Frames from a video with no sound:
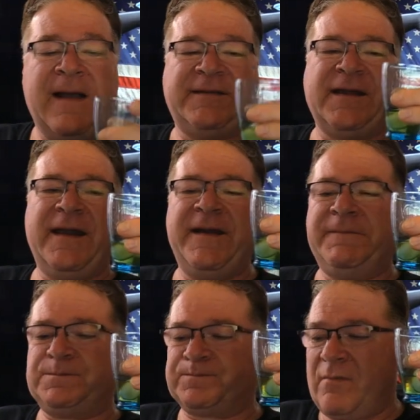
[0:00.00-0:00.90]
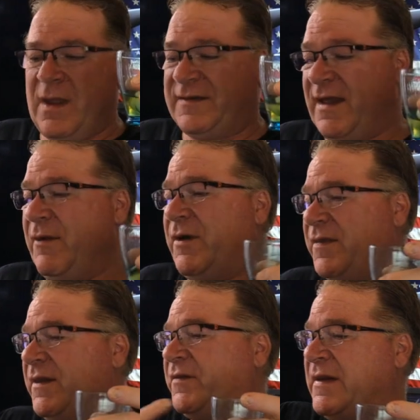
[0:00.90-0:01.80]
I tell you, I tell you
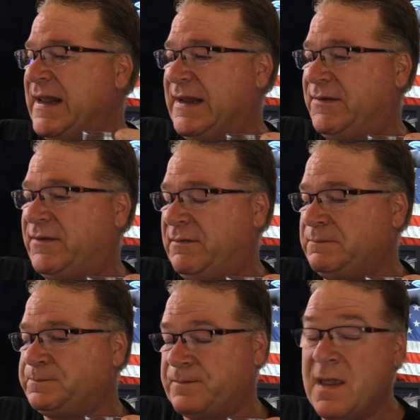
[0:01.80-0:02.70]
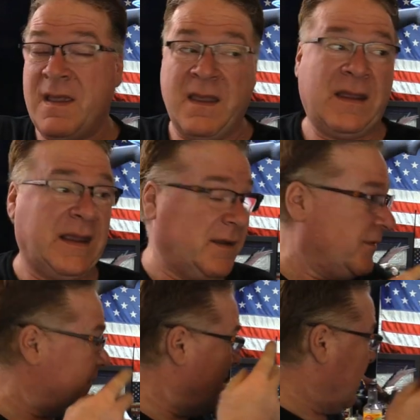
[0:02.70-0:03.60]
what this needs
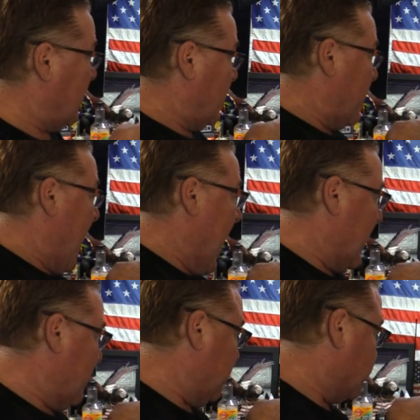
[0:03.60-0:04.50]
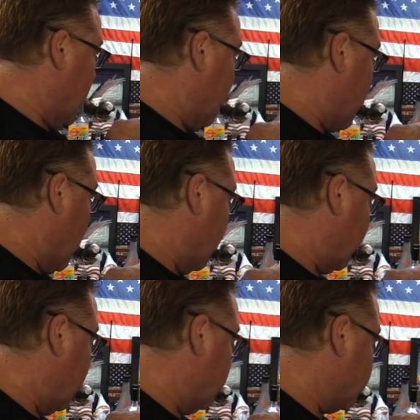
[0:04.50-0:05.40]
is that, of
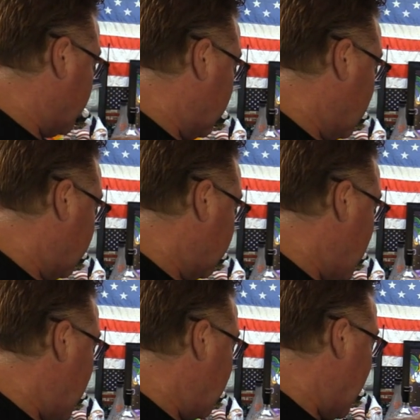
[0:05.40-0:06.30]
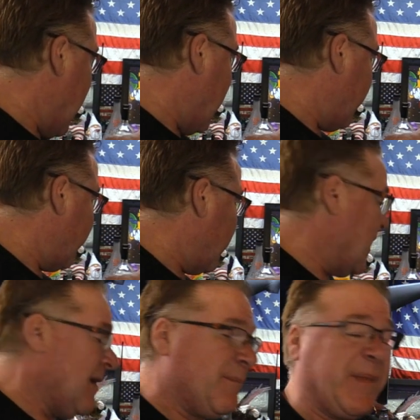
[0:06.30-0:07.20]
course, does not have
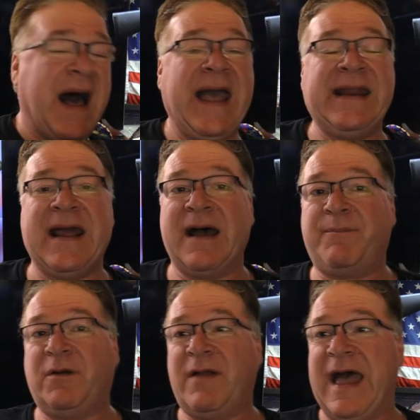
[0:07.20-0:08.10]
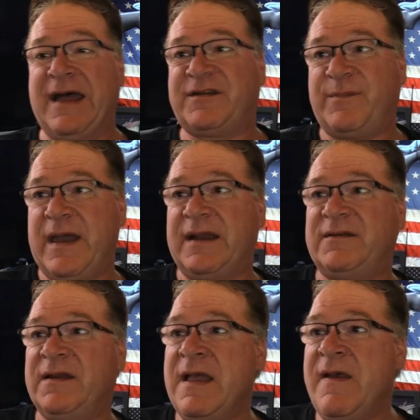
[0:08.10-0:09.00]
the pineapple
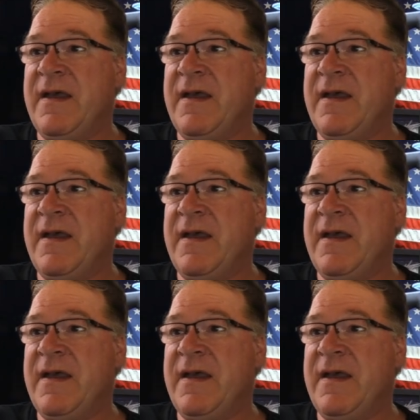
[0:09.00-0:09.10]
aspect.